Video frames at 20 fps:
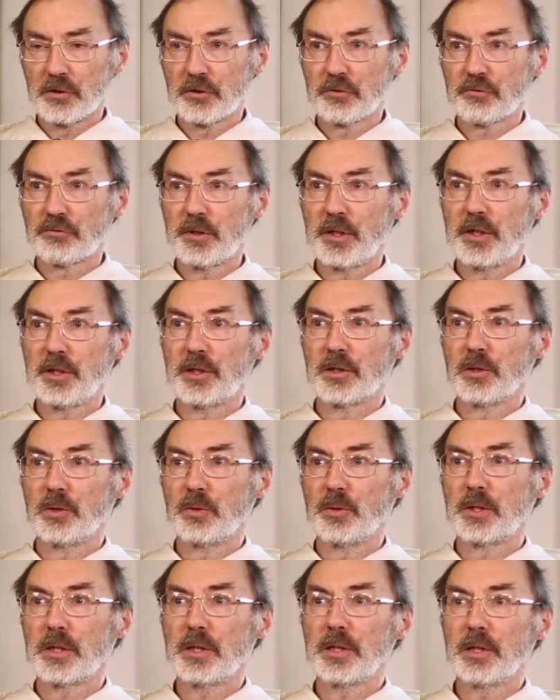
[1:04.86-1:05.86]

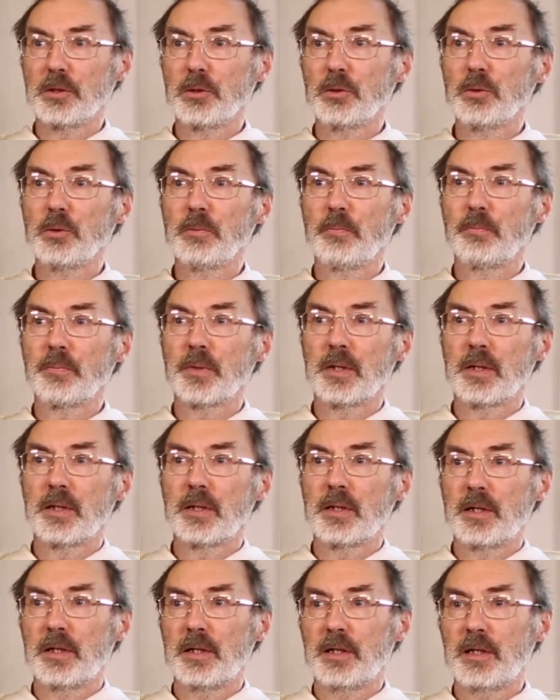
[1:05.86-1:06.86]
Credo deo
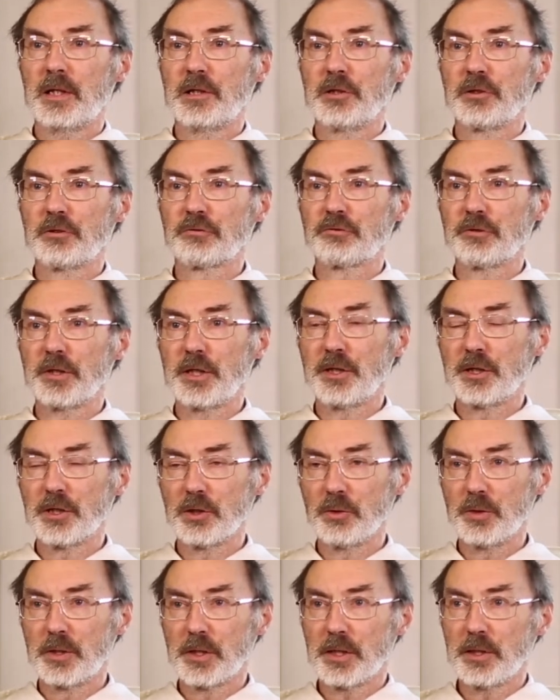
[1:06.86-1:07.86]
and
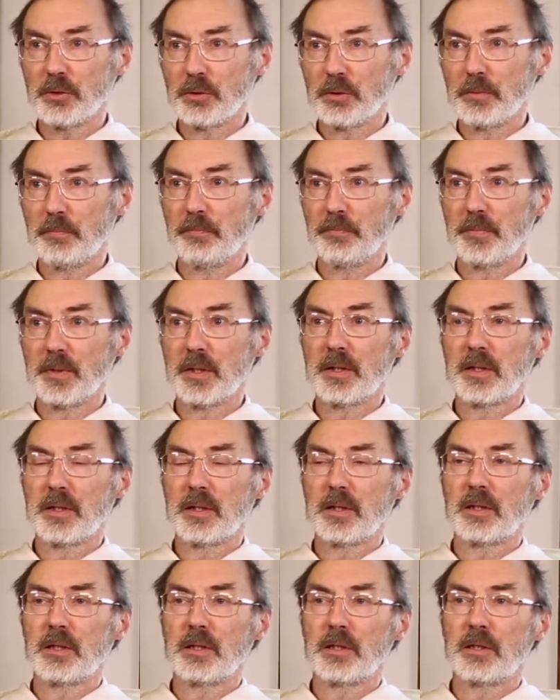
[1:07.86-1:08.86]
Credo Deum
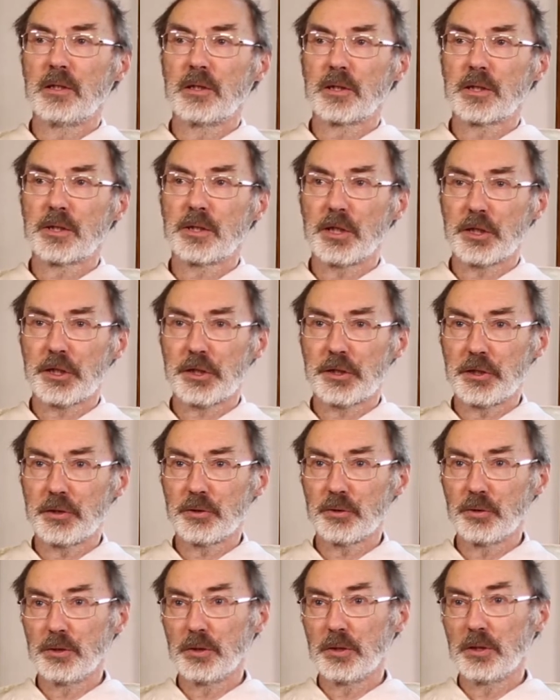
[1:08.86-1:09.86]
are
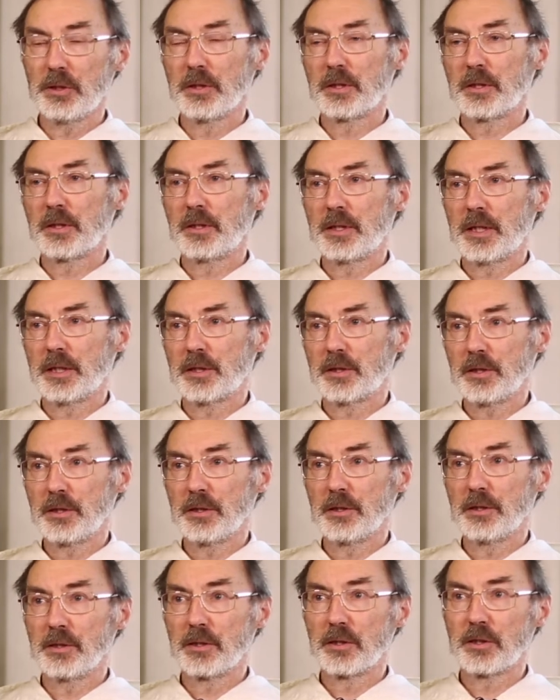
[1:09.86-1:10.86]
classical
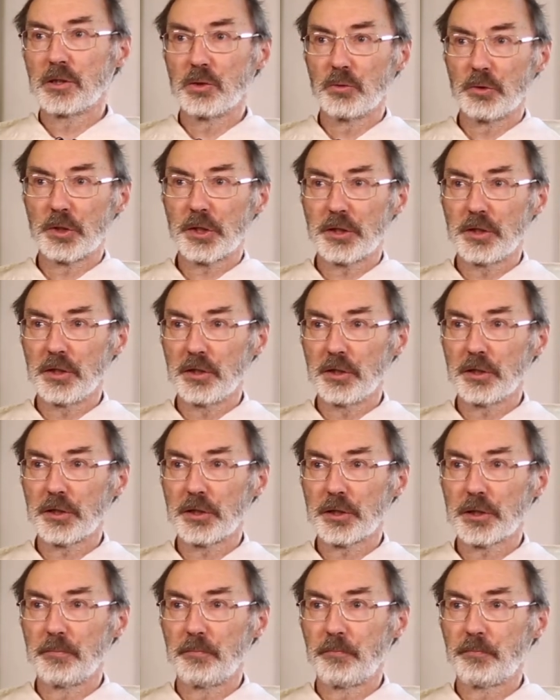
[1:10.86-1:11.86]
Latin
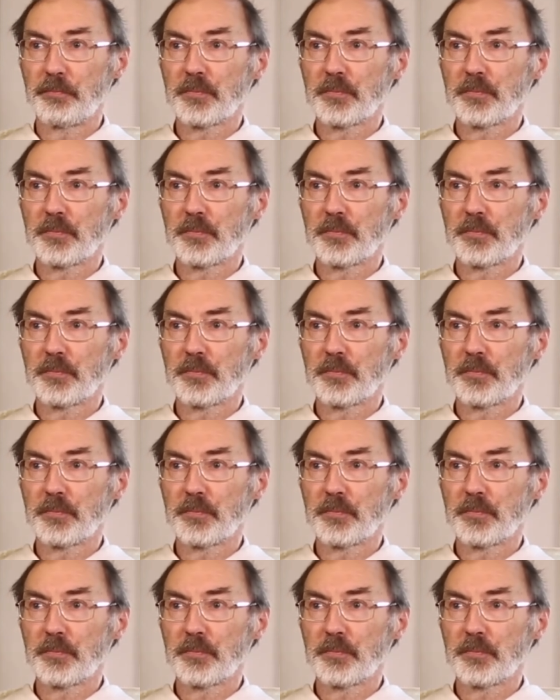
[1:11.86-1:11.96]
uses.